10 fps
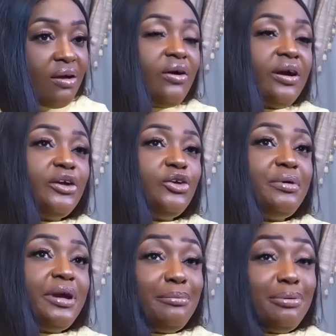Okay, you'll
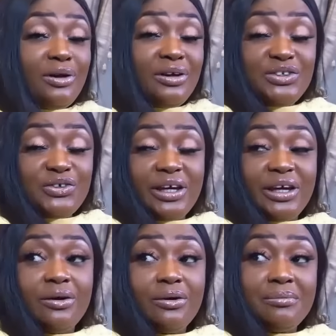be employed into
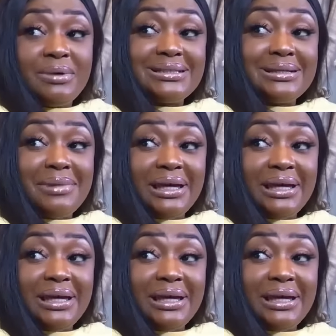a home as a